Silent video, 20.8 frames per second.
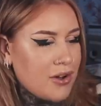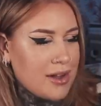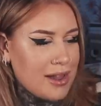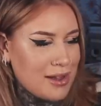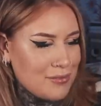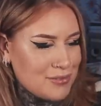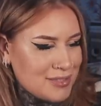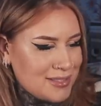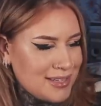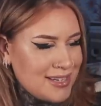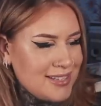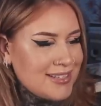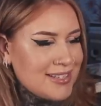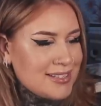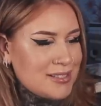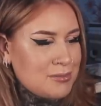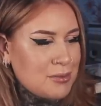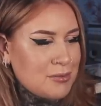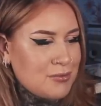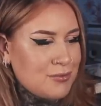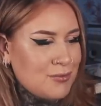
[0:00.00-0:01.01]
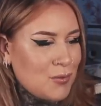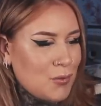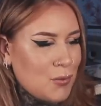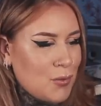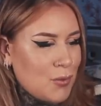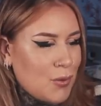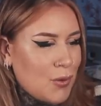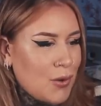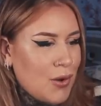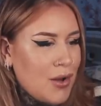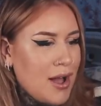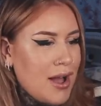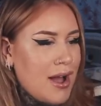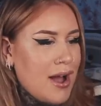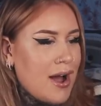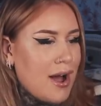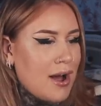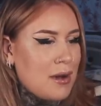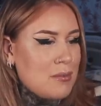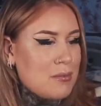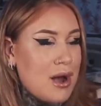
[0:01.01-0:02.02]
I have seen this before,
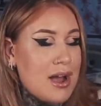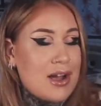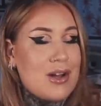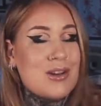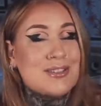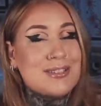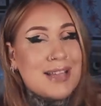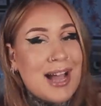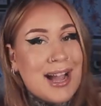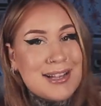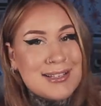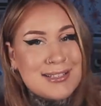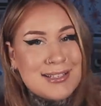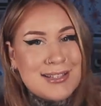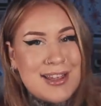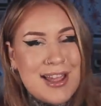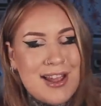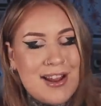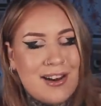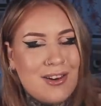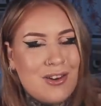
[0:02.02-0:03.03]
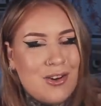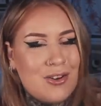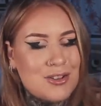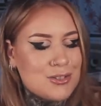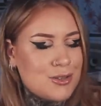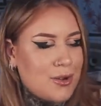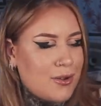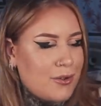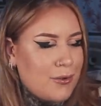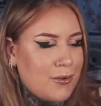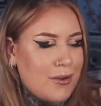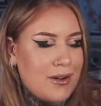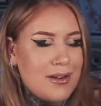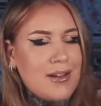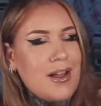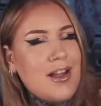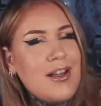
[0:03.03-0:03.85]
um, but I got tagged in it a lot, so I,